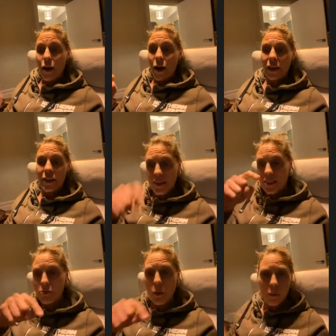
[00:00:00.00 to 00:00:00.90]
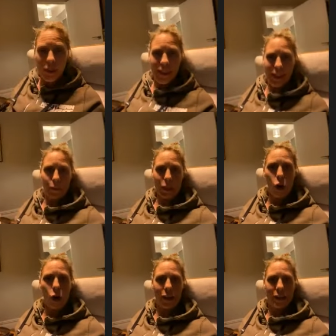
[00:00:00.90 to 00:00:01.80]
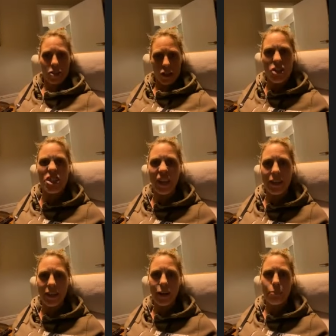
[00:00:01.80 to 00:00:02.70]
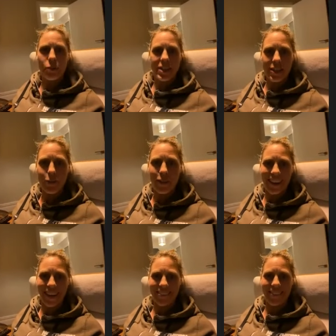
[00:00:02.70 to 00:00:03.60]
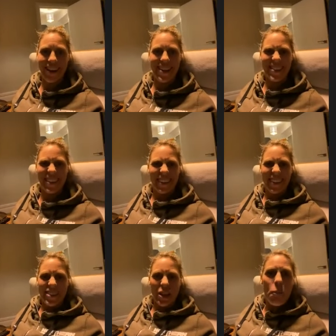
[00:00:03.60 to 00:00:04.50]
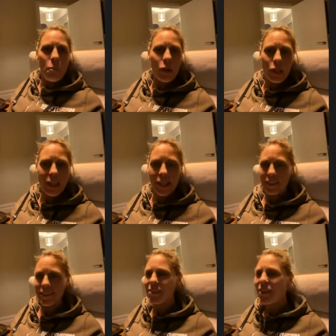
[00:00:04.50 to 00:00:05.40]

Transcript: And this is what we like with Goggins. Just suck it up and deal with it, right? Don't mollycoddle.